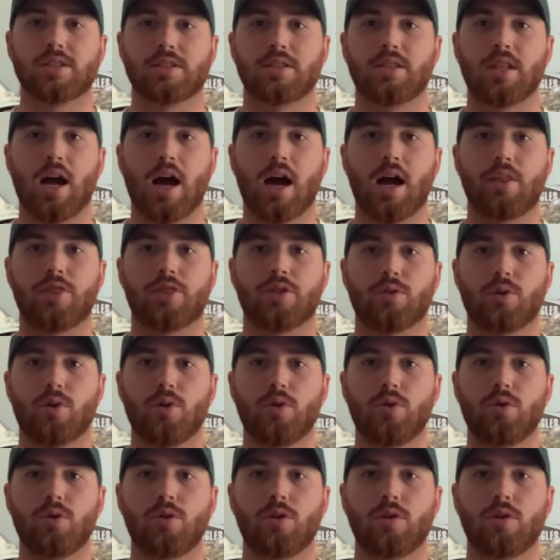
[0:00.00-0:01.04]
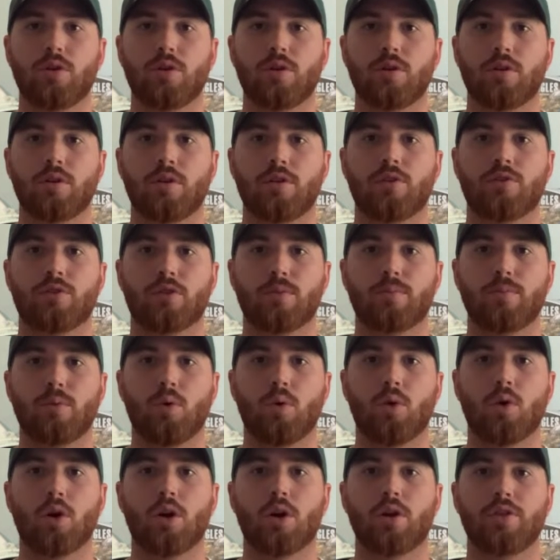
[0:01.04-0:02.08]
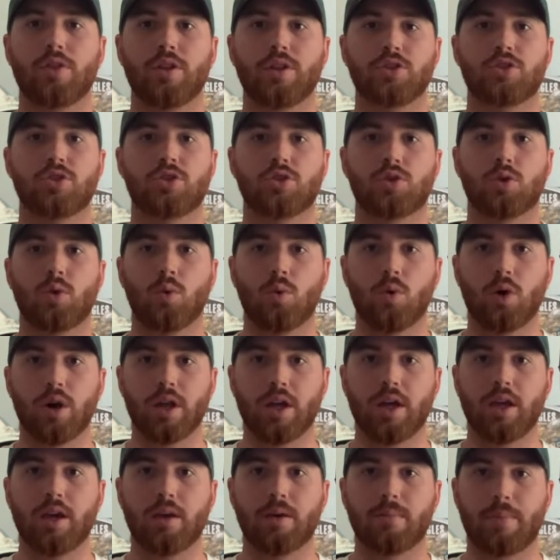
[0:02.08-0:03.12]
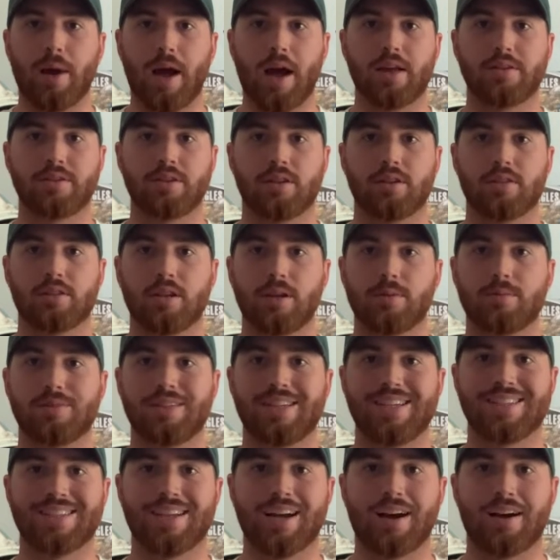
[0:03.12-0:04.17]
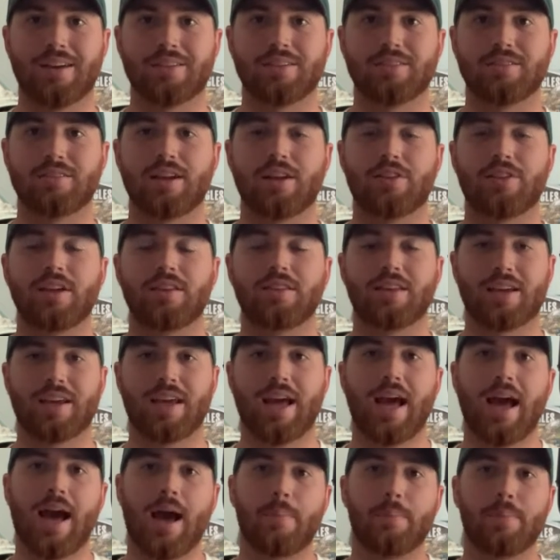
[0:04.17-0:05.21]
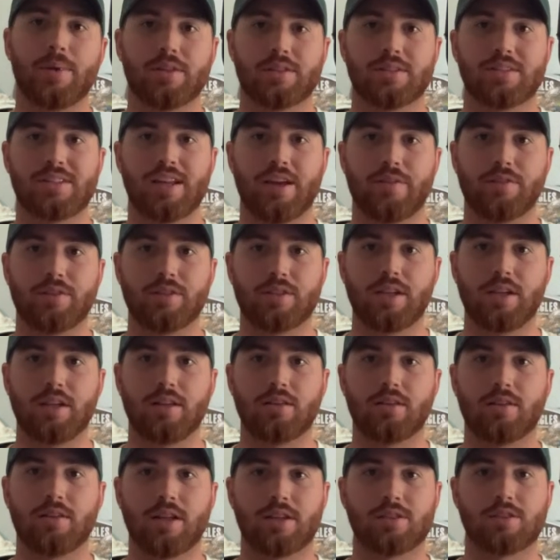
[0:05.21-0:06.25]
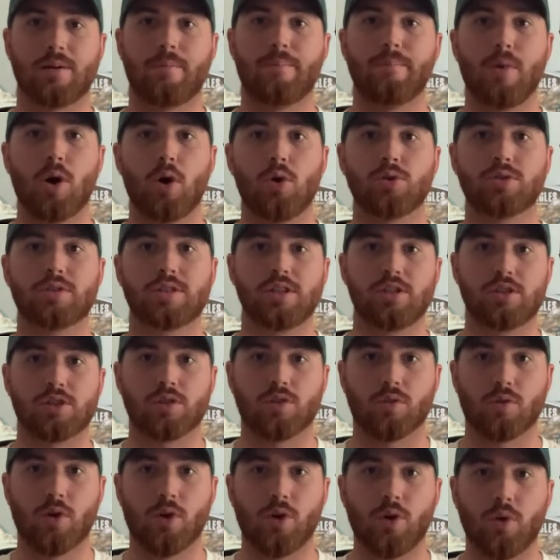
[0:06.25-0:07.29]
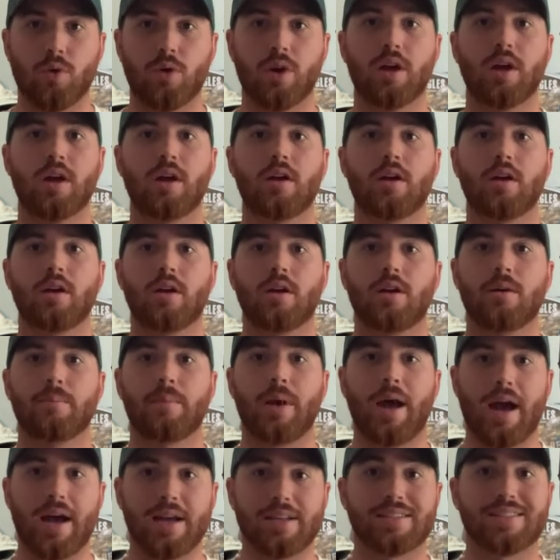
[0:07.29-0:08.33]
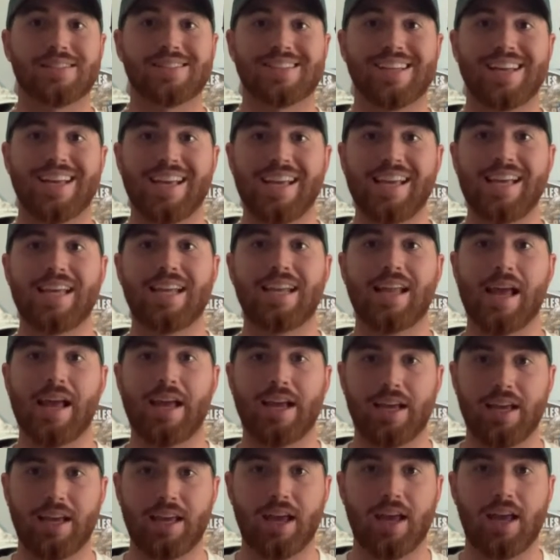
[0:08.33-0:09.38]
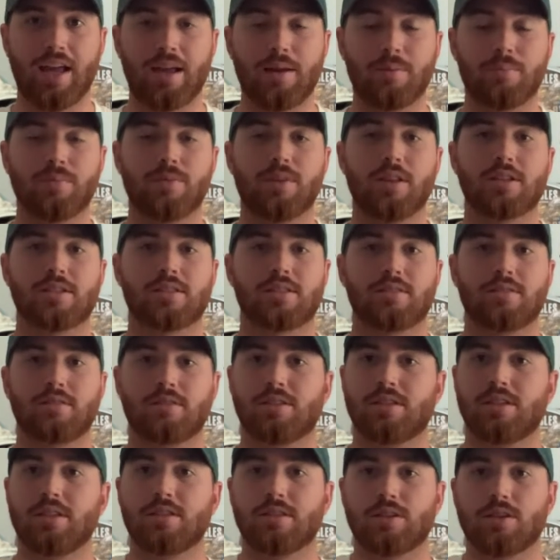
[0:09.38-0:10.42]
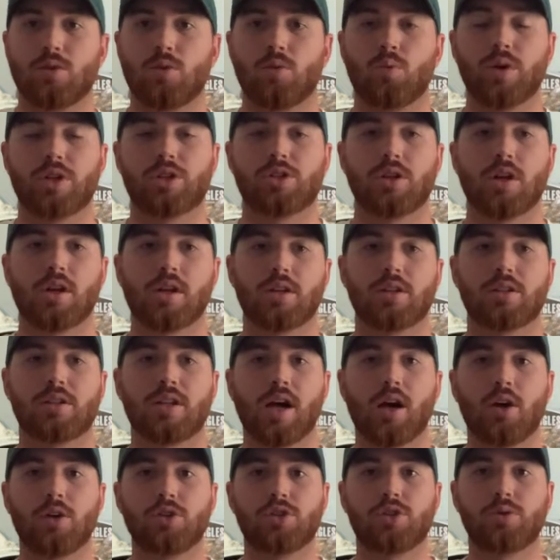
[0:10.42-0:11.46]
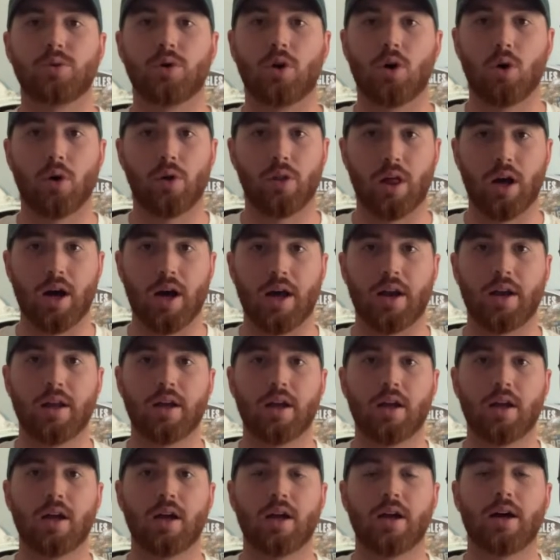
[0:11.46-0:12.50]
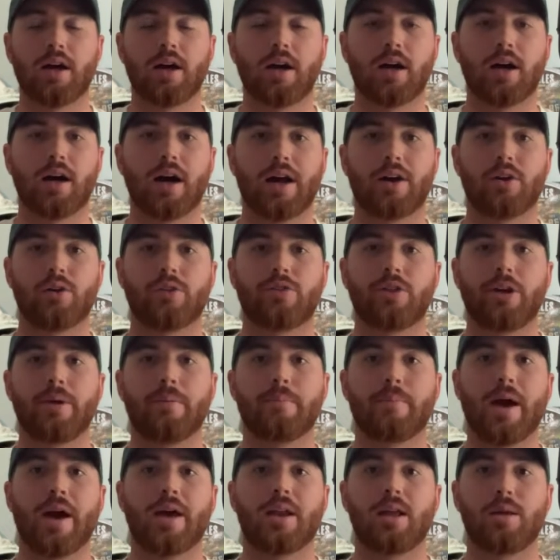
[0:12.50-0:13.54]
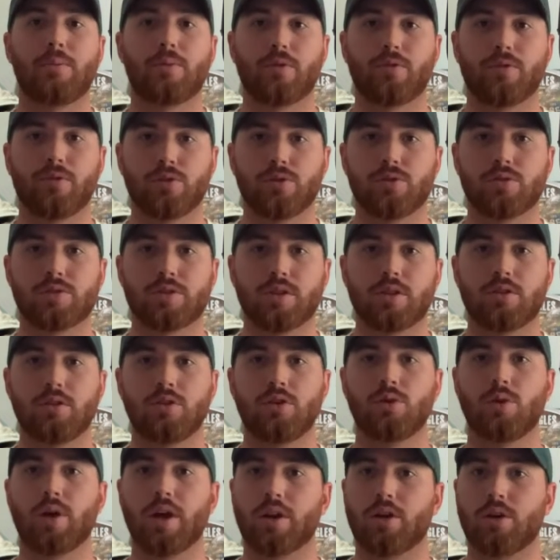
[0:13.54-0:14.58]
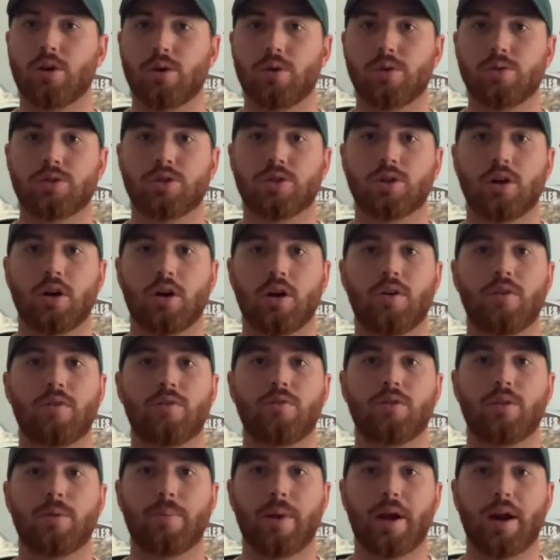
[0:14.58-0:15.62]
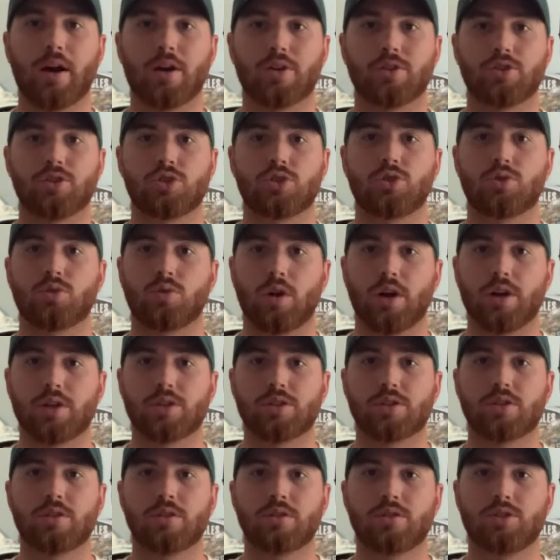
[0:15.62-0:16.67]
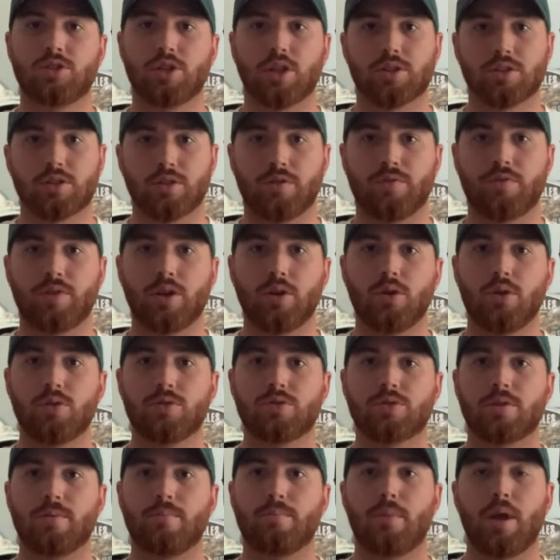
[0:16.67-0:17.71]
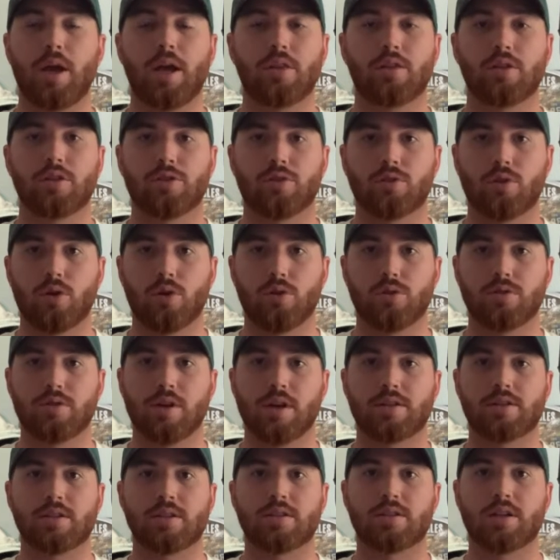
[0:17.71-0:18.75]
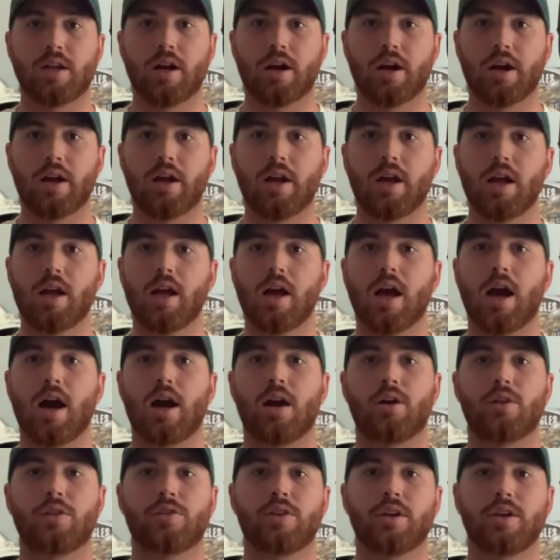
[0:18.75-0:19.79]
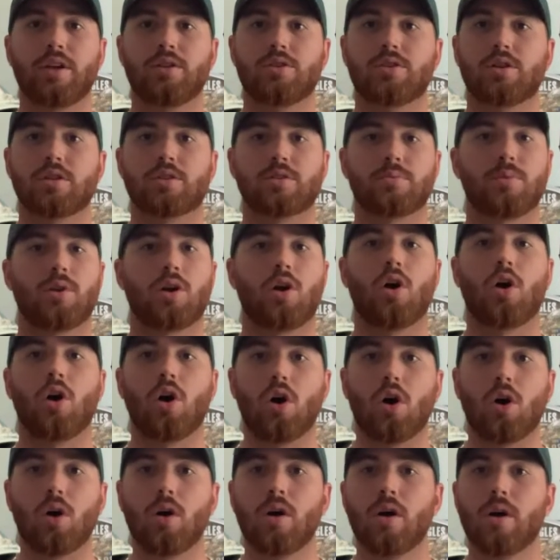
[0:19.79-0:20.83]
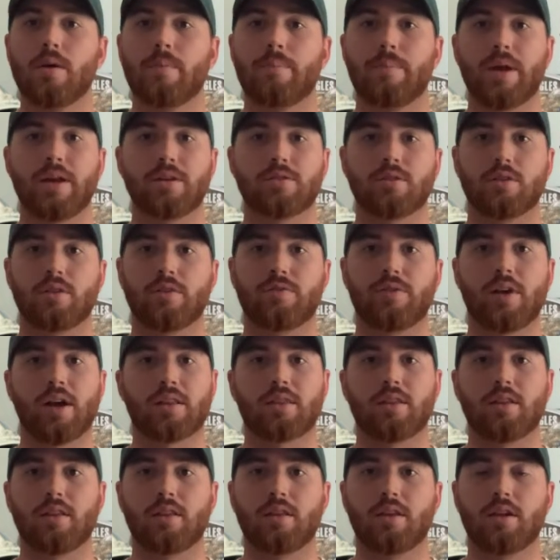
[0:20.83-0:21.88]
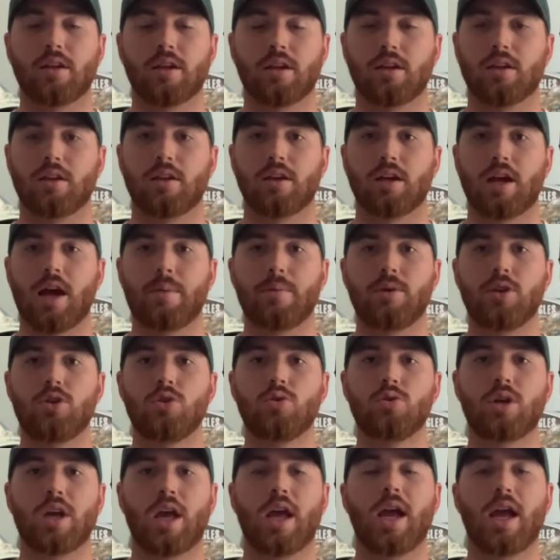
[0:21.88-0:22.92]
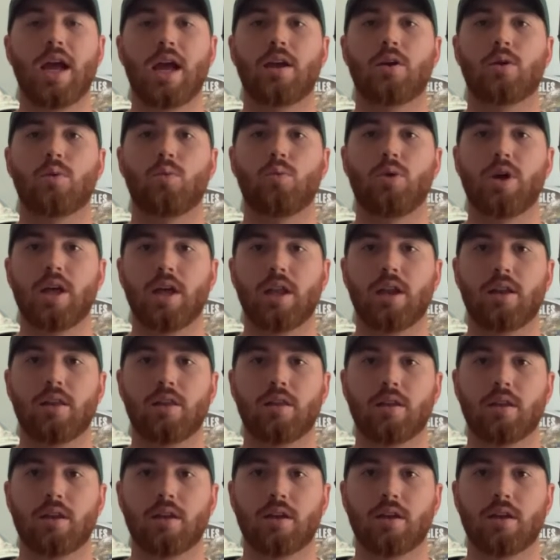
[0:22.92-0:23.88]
not thrown for more than 20 passing attempts the entire season. I think the cap is 17. That's the most he's thrown passes in a game this season, which tells you a whole lot. I don't think Matt Eberflus, the new head coach of the Bears, trusts Justin Fields to make the throws necessary. I don't think he trusts him at all based on the fact that, you can't win